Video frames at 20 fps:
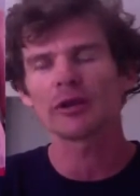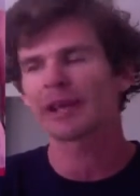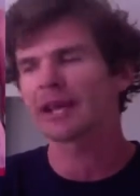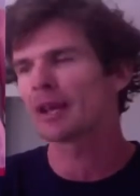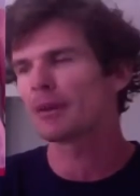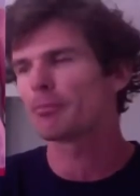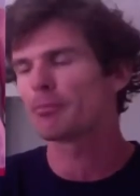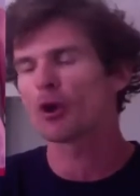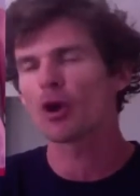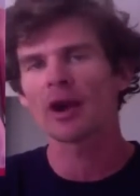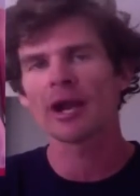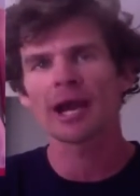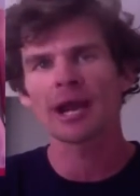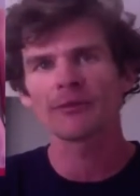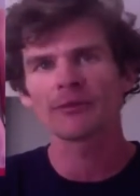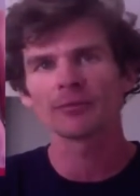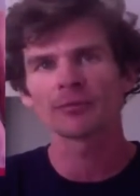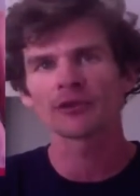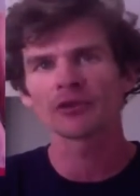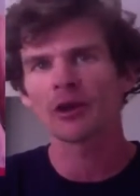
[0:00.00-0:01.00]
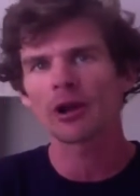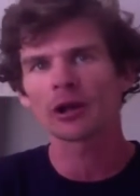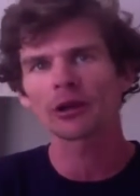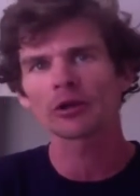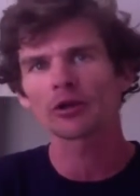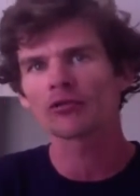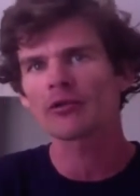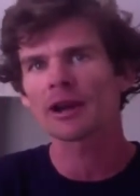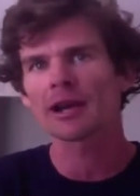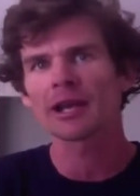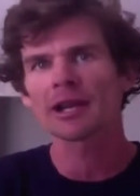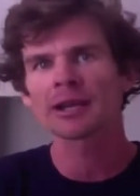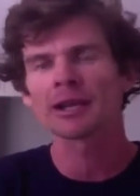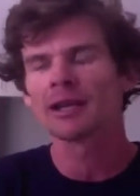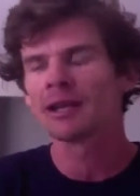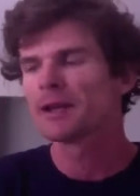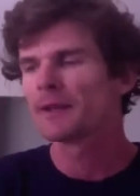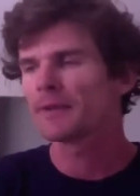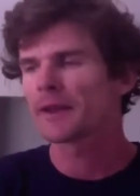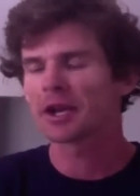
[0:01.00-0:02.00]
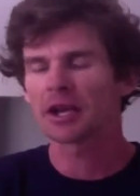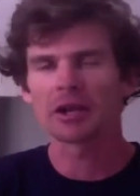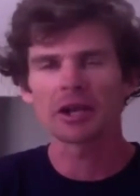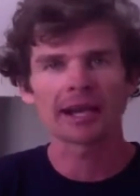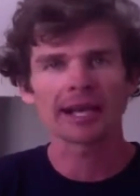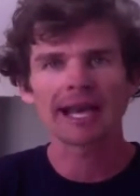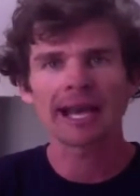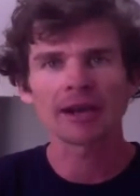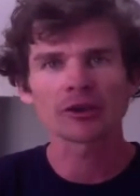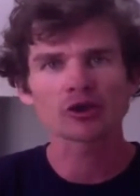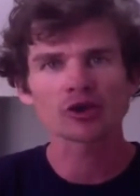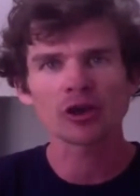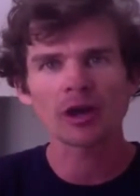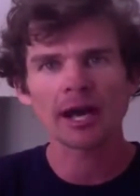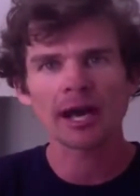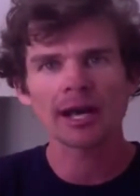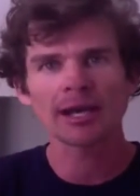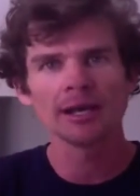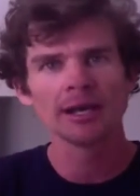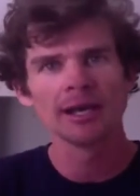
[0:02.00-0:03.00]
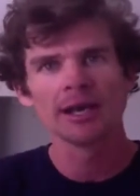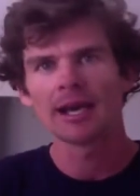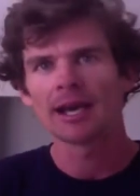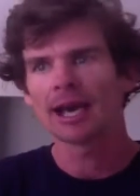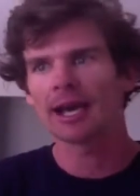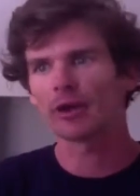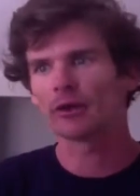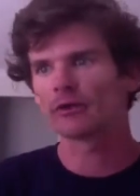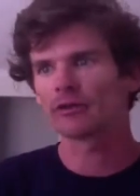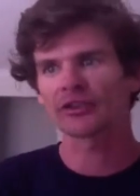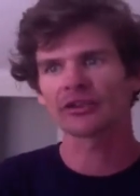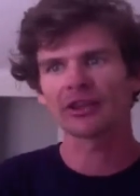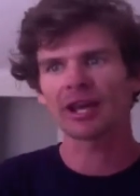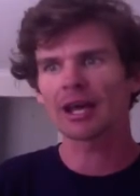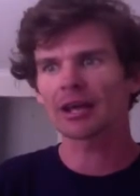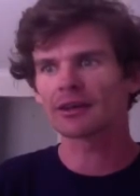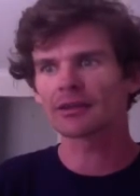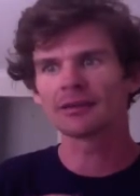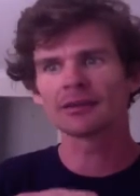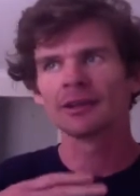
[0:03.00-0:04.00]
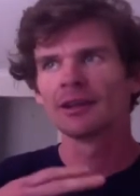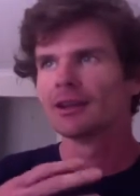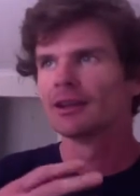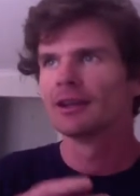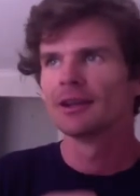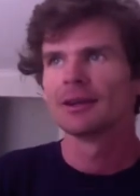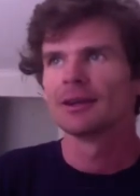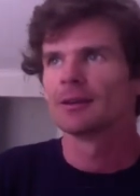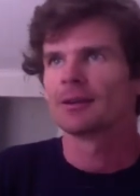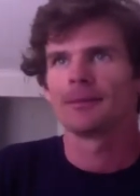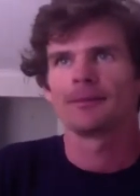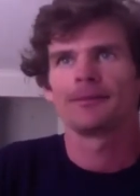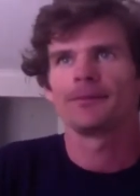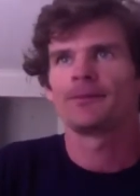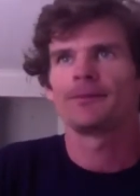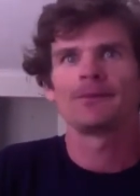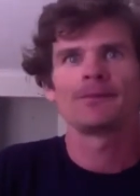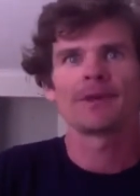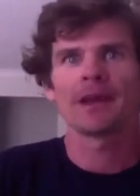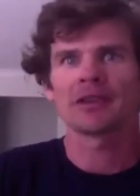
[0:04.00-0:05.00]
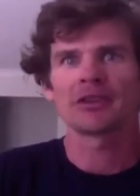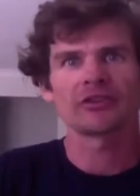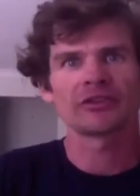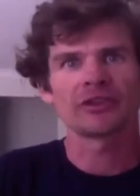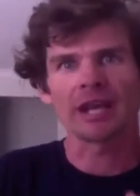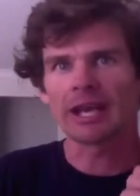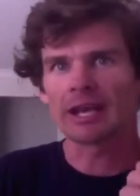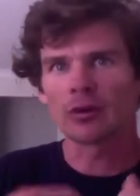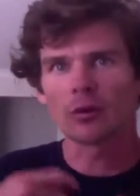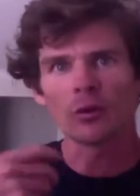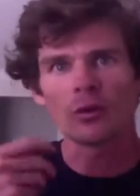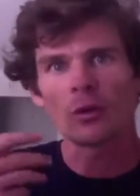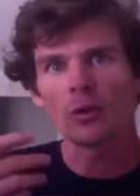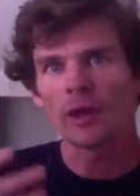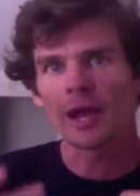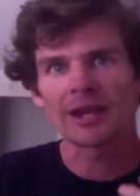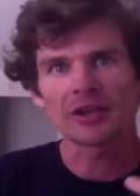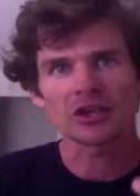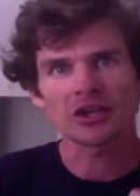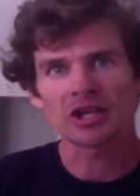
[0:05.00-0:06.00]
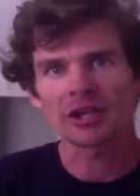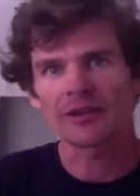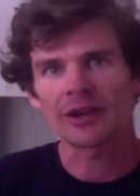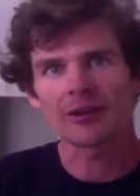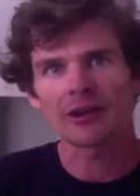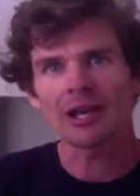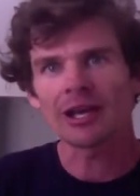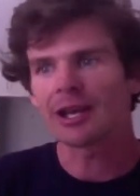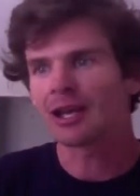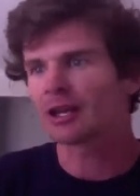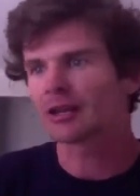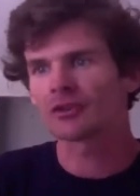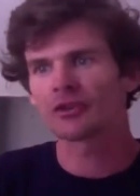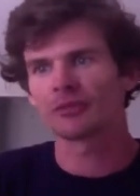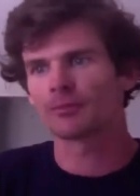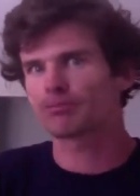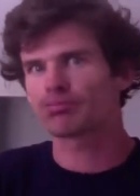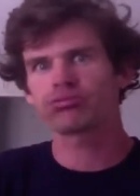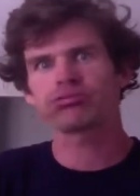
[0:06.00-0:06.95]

or they get a burnout from cycling running, they, get, they can't train, and all of a sudden, they're just eating all, all that shit they're eating, it just